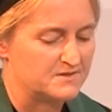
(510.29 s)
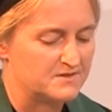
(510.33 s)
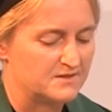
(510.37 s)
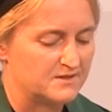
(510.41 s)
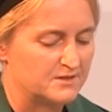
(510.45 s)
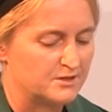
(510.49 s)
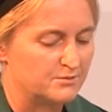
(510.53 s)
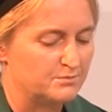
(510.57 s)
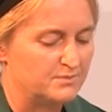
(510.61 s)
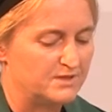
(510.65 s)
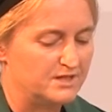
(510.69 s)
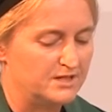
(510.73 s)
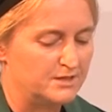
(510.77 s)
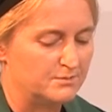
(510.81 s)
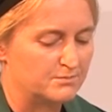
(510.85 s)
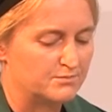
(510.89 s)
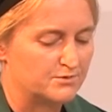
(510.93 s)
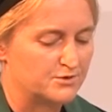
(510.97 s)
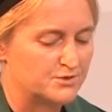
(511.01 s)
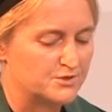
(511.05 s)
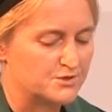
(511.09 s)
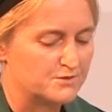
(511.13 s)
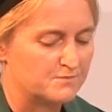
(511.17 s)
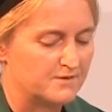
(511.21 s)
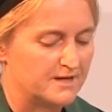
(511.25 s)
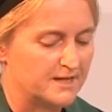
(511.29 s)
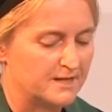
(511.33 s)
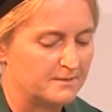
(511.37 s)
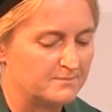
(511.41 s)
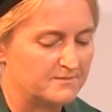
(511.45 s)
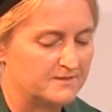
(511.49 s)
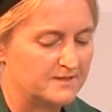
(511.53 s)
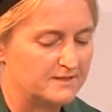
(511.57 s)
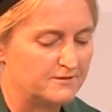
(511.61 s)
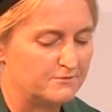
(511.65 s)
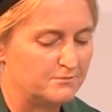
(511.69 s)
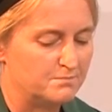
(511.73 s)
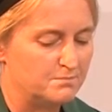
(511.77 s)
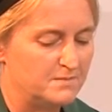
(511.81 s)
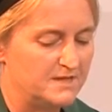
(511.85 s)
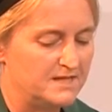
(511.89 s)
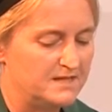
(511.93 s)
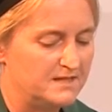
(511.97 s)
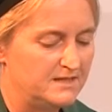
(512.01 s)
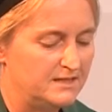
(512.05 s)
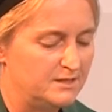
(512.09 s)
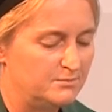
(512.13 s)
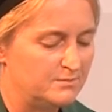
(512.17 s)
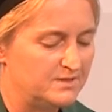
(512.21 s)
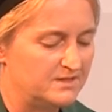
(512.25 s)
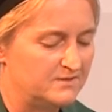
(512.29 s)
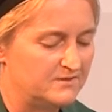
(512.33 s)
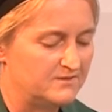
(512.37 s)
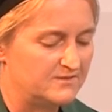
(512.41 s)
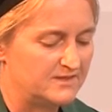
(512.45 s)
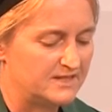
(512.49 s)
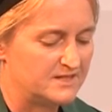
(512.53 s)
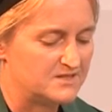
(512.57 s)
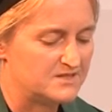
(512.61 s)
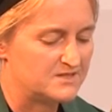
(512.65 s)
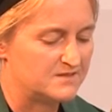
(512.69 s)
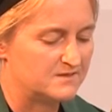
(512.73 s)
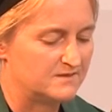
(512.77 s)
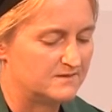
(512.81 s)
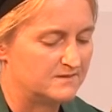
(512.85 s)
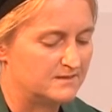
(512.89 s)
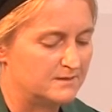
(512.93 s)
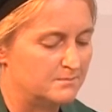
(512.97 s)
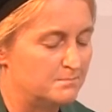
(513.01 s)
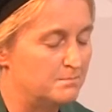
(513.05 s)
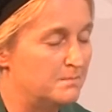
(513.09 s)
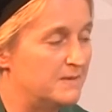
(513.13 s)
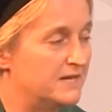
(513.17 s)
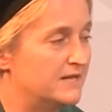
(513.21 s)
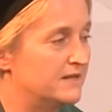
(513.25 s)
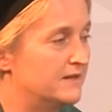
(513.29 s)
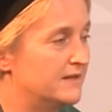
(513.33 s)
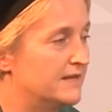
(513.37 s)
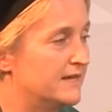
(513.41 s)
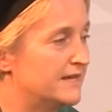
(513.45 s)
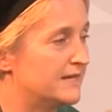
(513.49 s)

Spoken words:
that are being prescribed have mainly been tested in male